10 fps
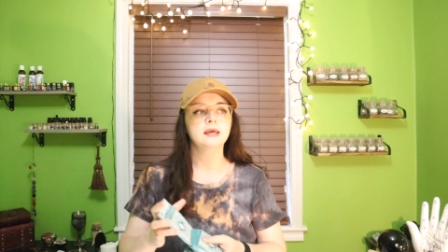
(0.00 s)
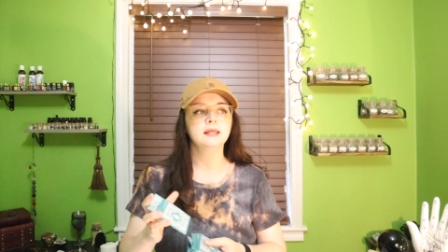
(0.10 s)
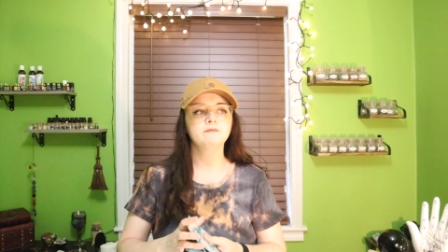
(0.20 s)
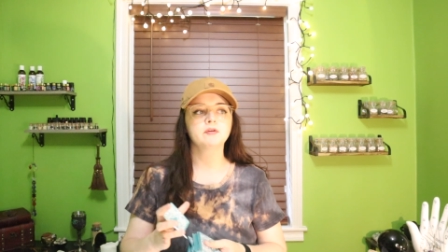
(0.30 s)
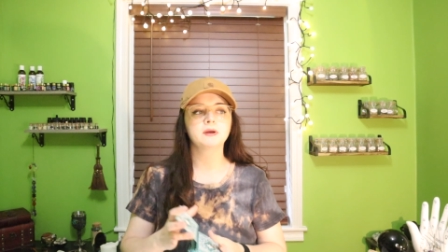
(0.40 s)

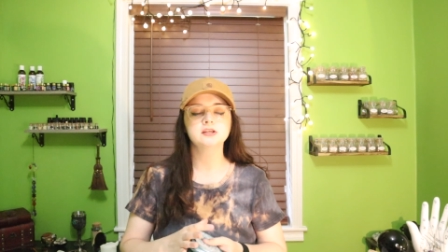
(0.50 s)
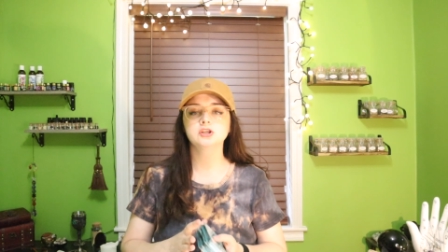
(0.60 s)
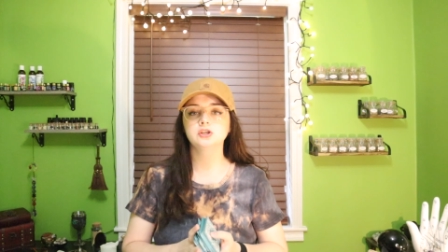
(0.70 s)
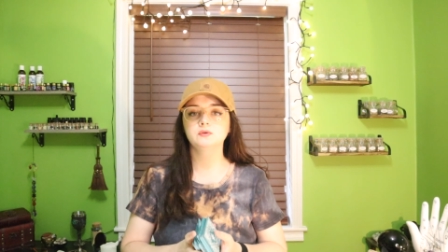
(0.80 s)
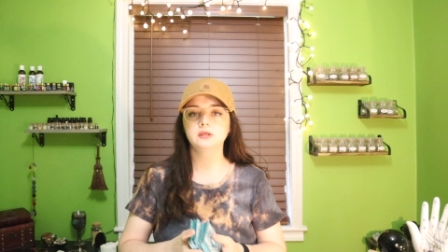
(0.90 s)
Any
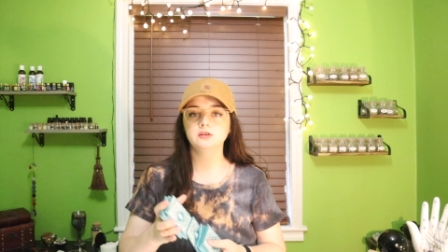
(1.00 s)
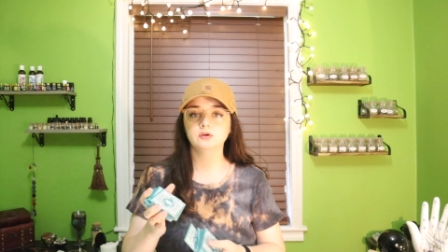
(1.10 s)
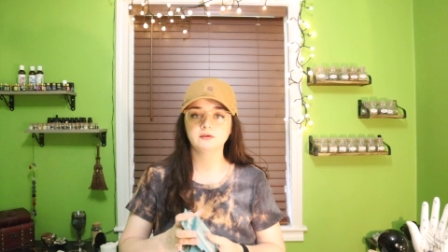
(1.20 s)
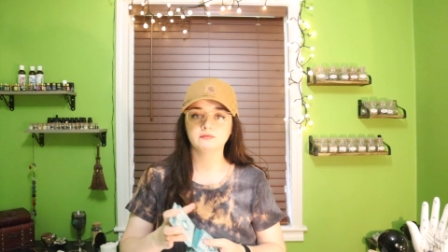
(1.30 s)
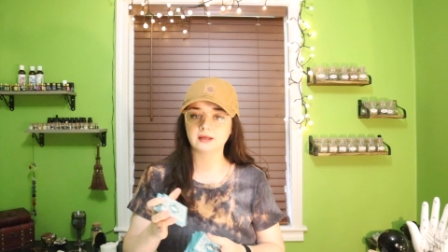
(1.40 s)
information you need,
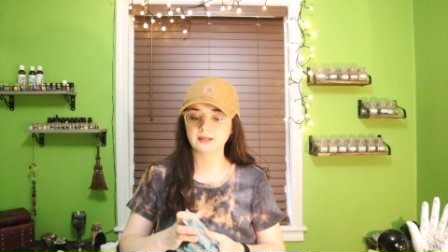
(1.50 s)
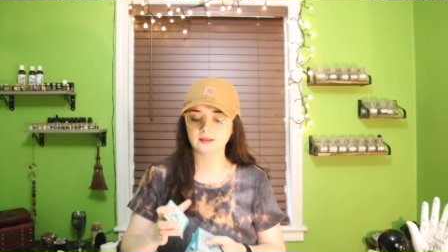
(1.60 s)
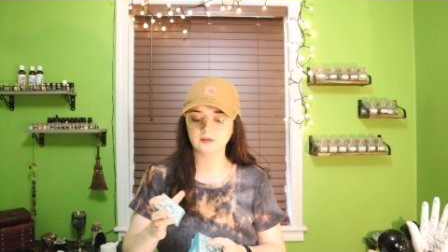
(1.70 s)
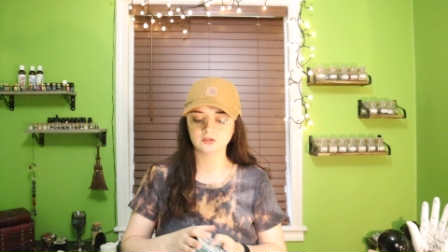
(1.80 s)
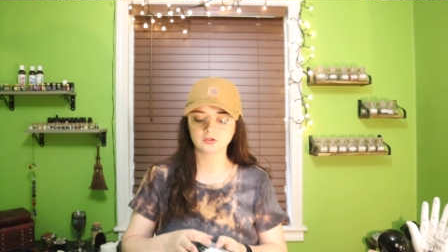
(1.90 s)
you can find
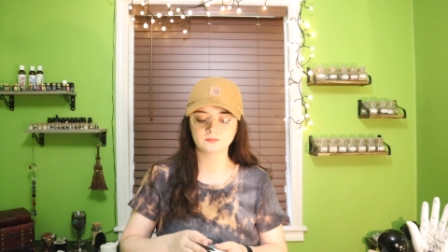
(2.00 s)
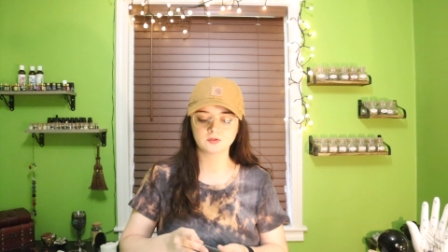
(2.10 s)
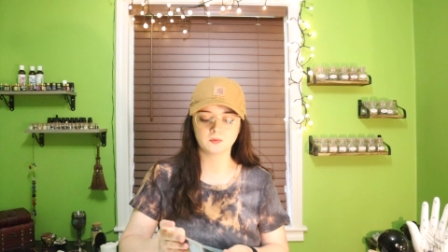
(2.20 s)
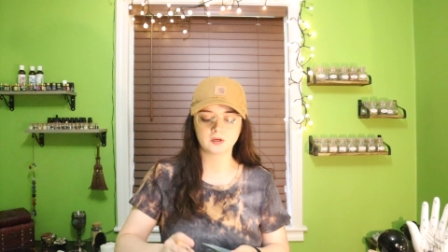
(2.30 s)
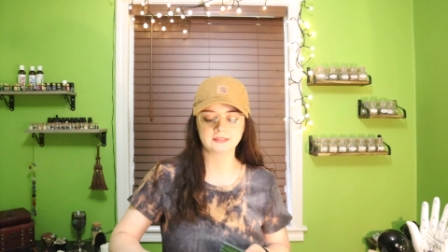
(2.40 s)
it in the
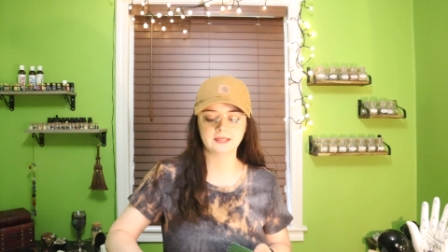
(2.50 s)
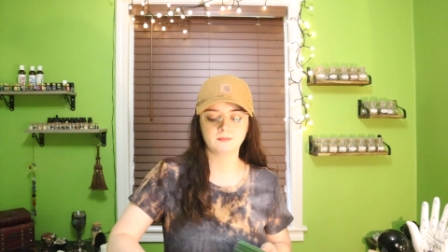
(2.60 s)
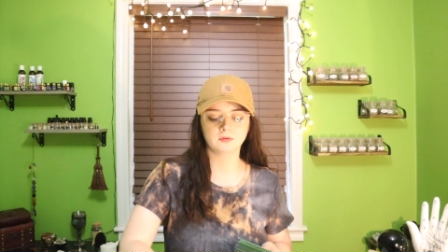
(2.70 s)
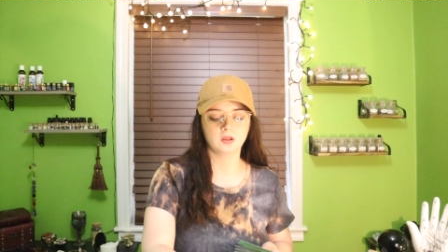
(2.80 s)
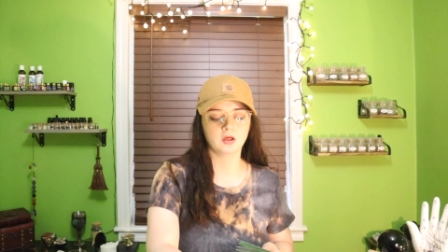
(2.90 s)
description box
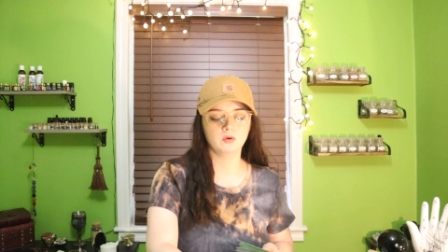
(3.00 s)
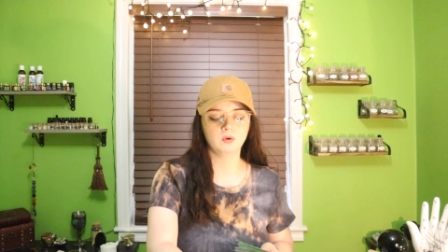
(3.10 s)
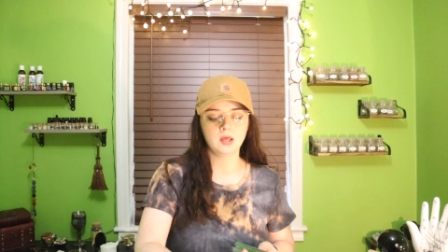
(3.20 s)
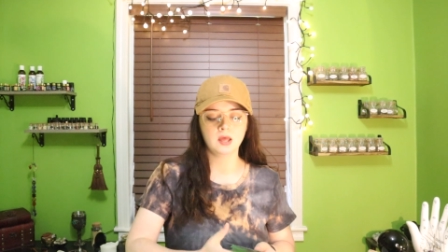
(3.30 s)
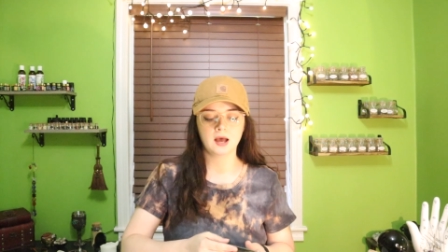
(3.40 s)
down
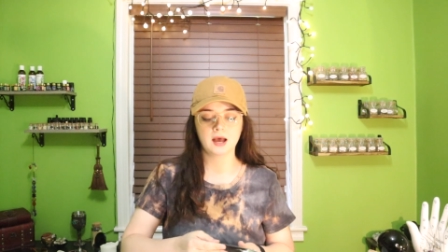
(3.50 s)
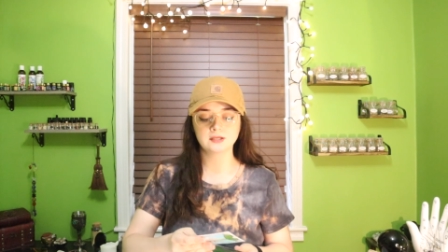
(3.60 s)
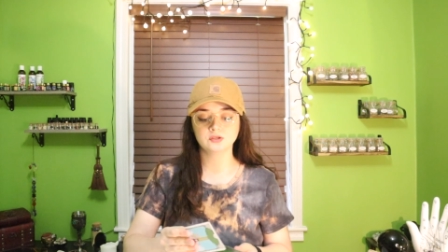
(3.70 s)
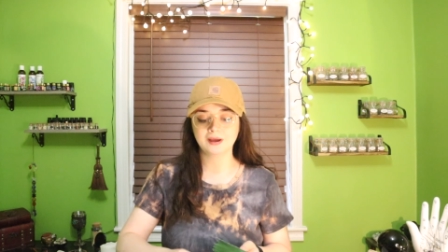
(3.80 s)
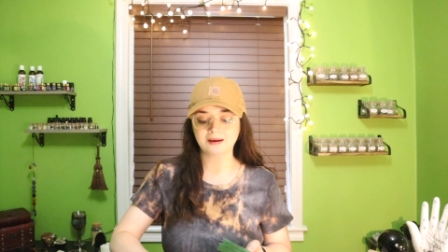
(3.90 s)
below. Uh,
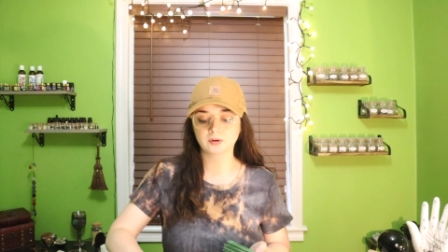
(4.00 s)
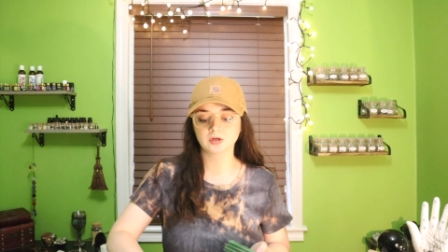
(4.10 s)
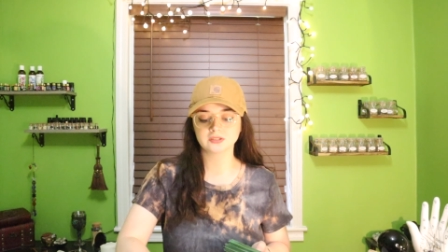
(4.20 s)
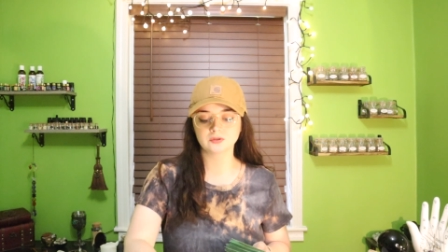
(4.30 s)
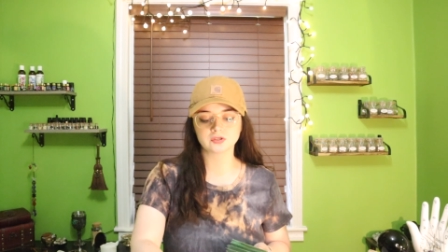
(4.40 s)
I do have
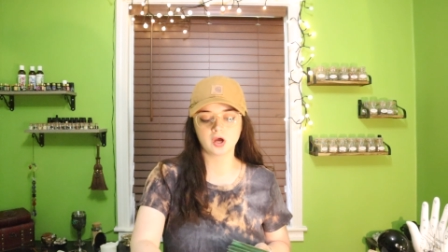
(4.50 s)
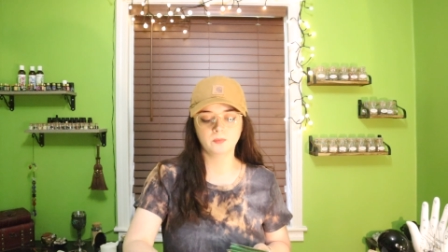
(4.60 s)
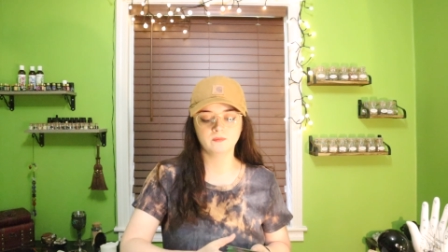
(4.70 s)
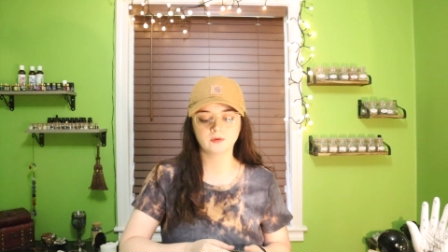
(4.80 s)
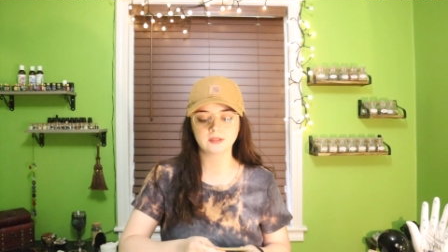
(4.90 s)
personals
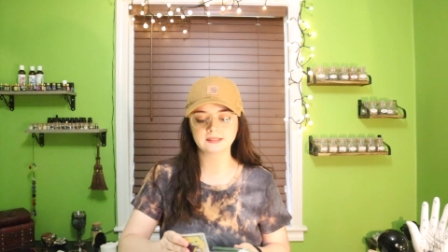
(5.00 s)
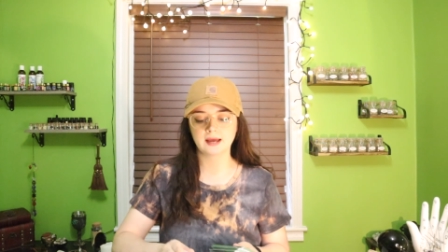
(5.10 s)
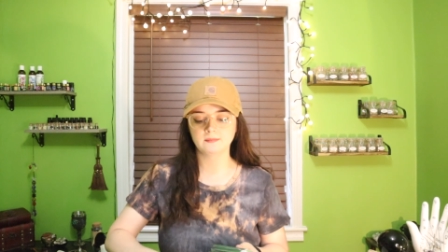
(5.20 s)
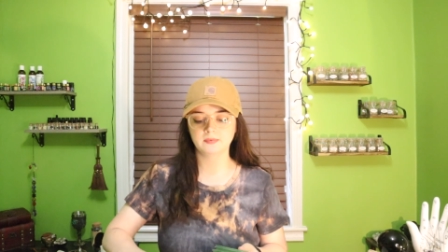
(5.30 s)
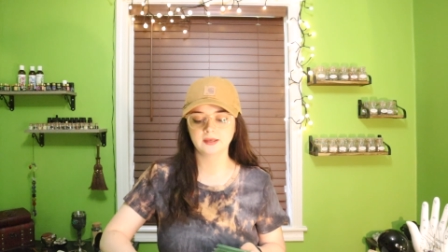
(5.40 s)
open for the
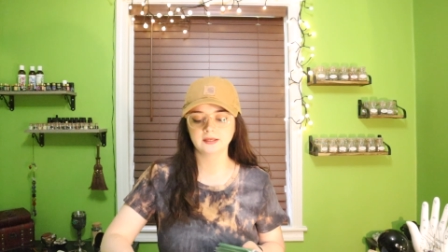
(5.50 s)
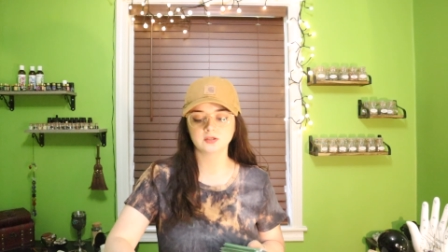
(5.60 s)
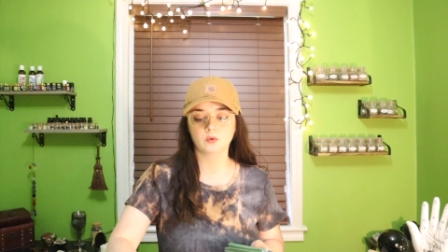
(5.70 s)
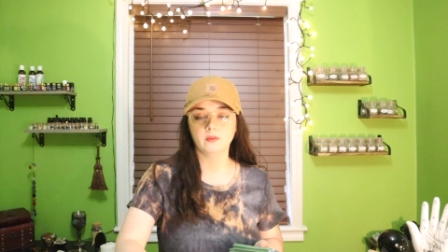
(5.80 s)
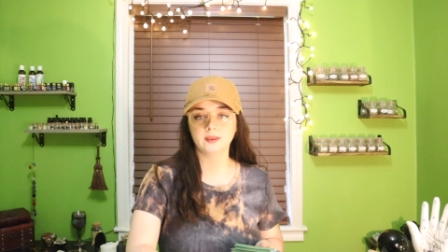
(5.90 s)
time being,
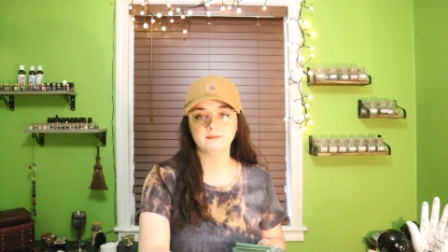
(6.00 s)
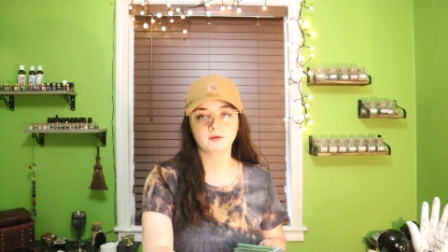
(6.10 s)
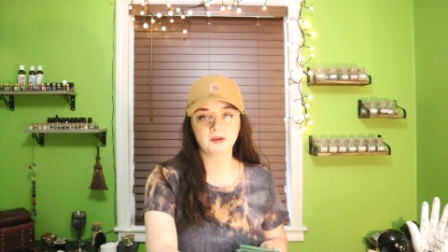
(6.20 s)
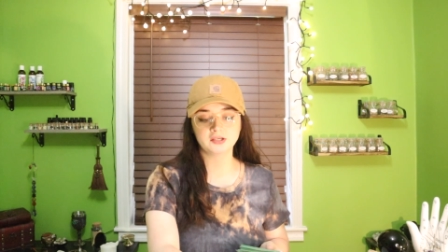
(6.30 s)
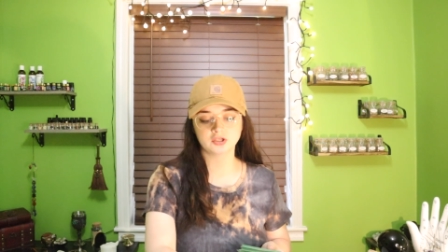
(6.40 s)
so all that
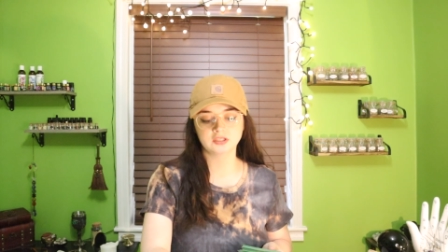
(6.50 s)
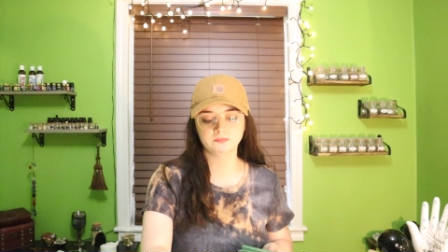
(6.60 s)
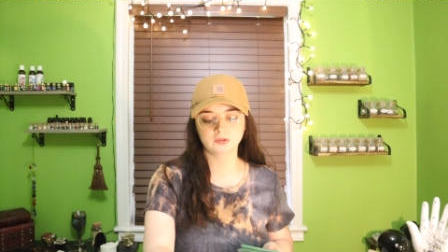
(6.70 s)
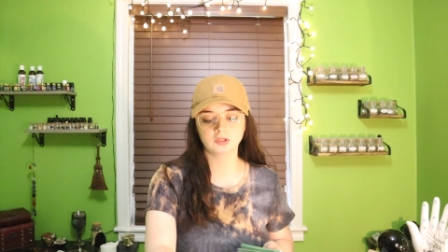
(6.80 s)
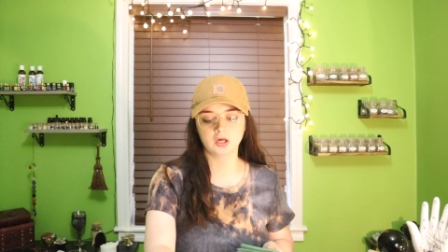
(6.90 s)
information
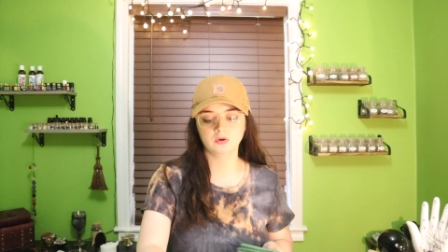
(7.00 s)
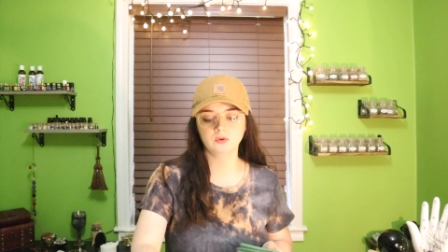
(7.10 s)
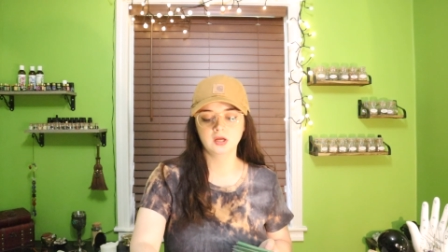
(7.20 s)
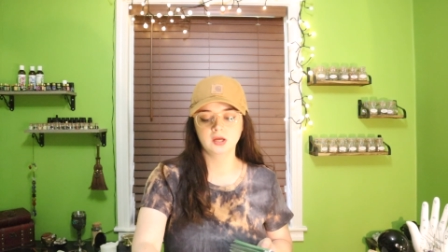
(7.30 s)
is below